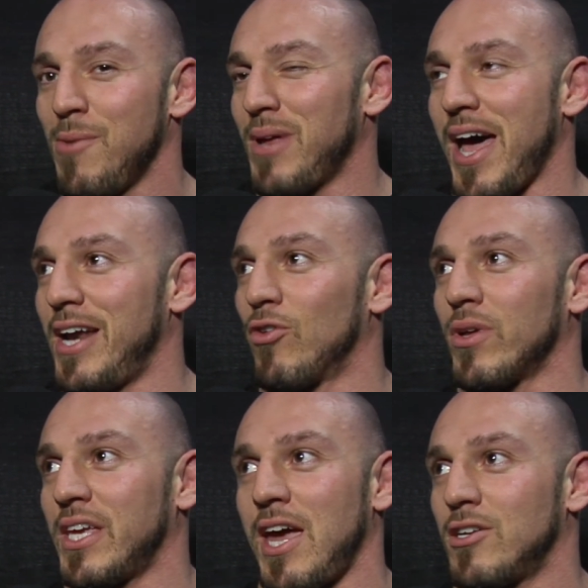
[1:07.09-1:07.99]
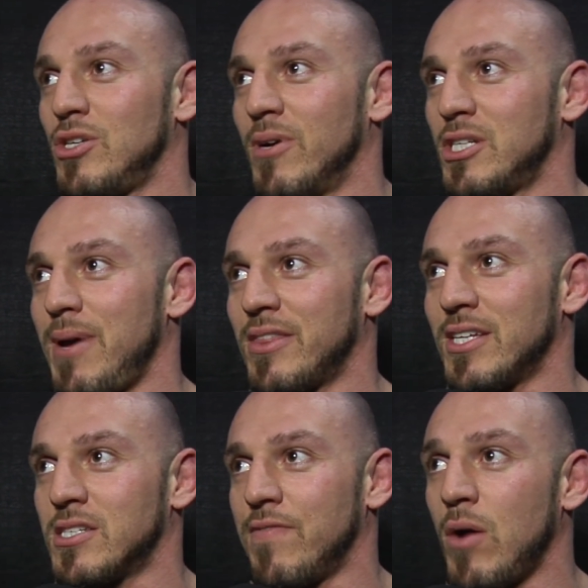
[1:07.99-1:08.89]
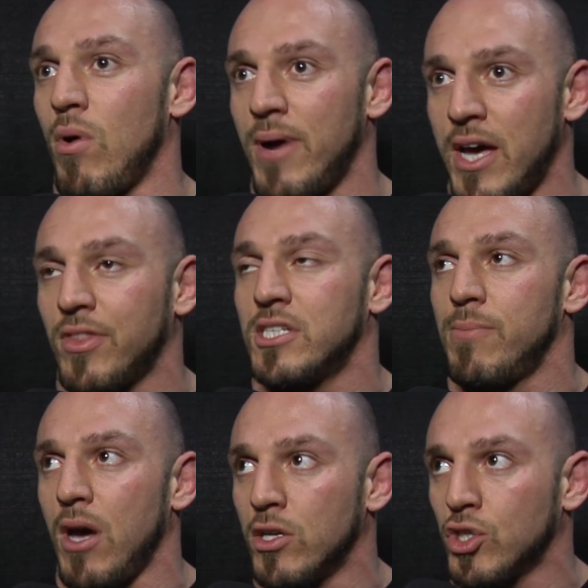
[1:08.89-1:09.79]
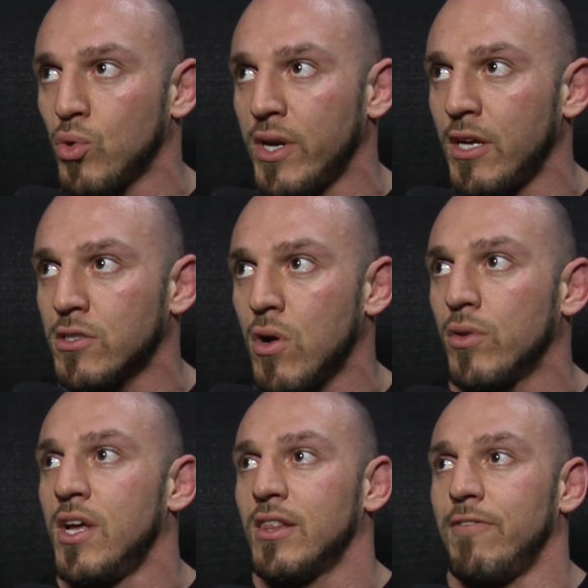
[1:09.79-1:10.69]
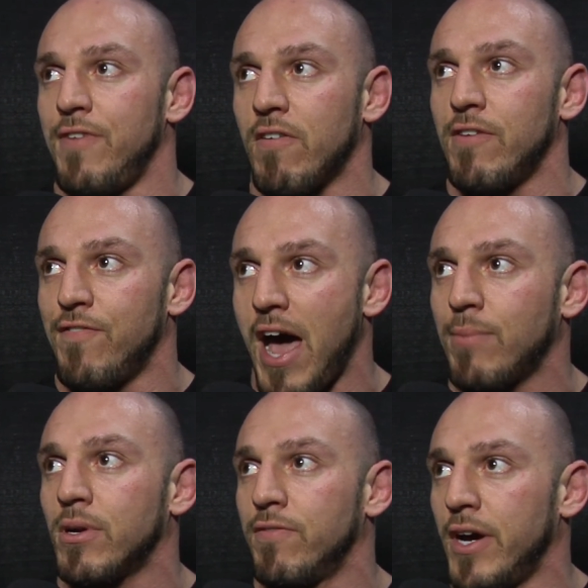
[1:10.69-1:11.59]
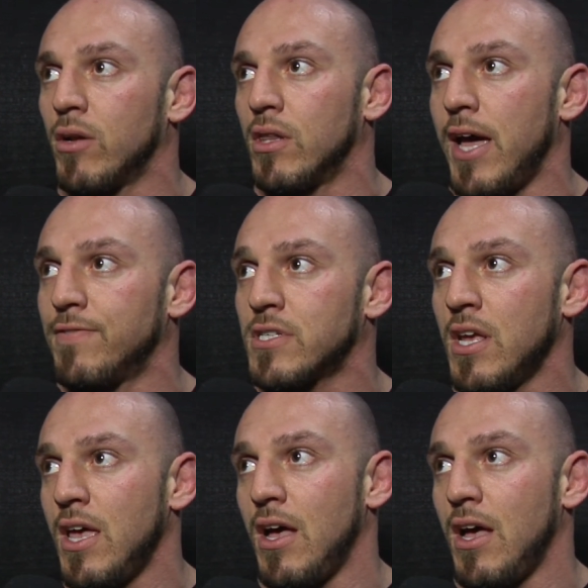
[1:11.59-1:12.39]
But I don't really care too much about that stuff. I want my athletes to be 120 years old, live very vibrant, vital lives,